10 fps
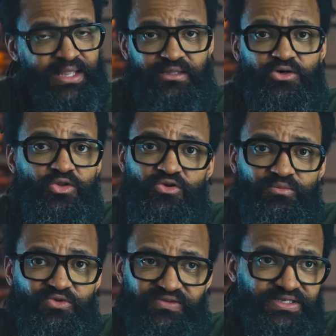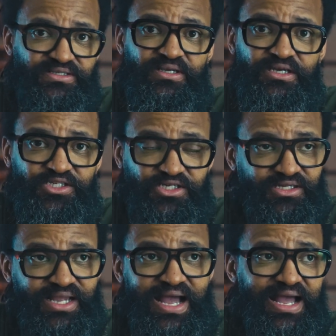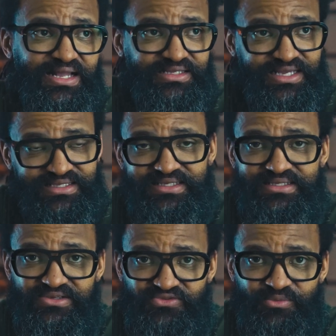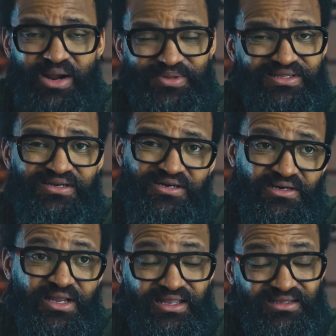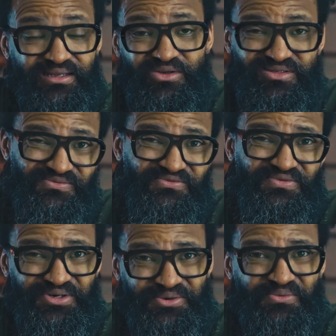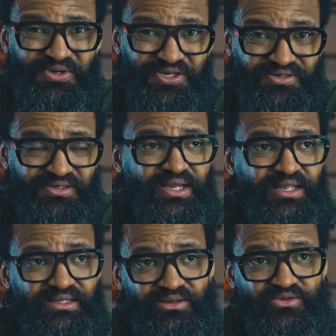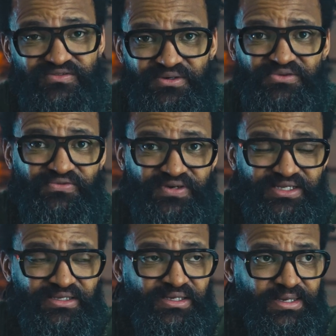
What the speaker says: There are no movies shot at 60 frames. I mean, they are, and they look very weird. They look very funny.